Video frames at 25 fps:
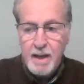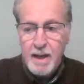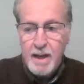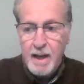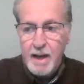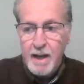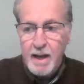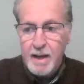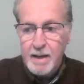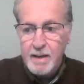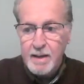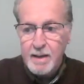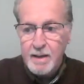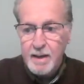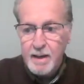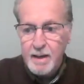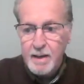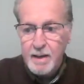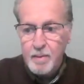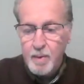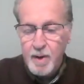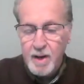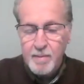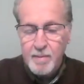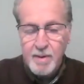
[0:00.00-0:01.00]
And
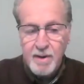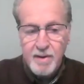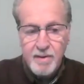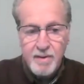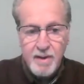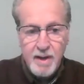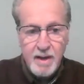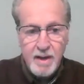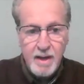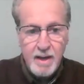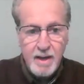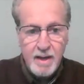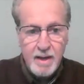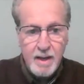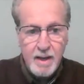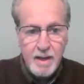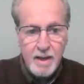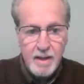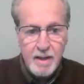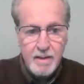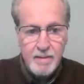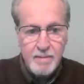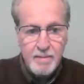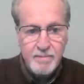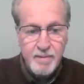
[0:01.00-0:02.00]
uh, we had been thinking
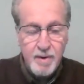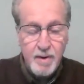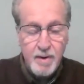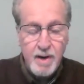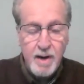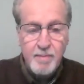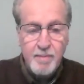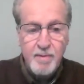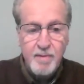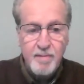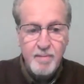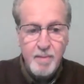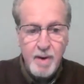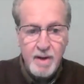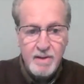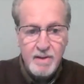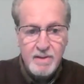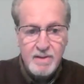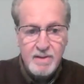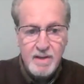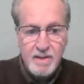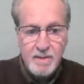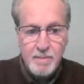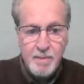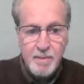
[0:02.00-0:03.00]
uh, for a number of
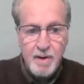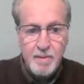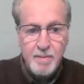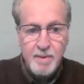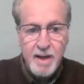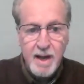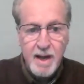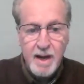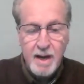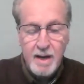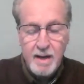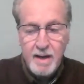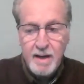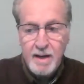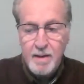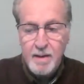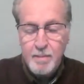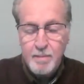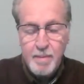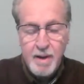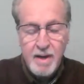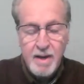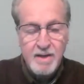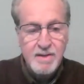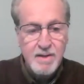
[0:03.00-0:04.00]
months that
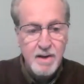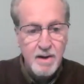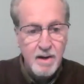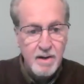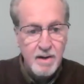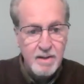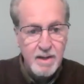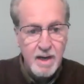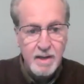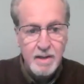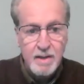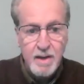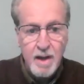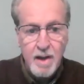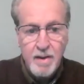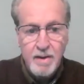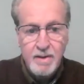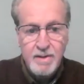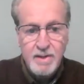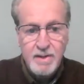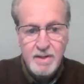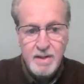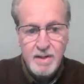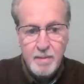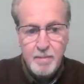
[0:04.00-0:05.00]
gadolinium, based on our
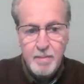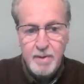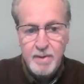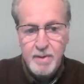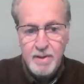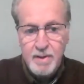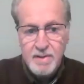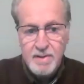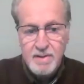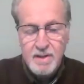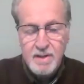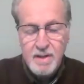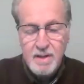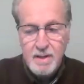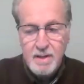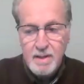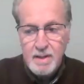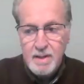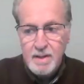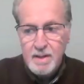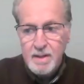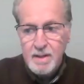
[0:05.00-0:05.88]
technology nimbleness,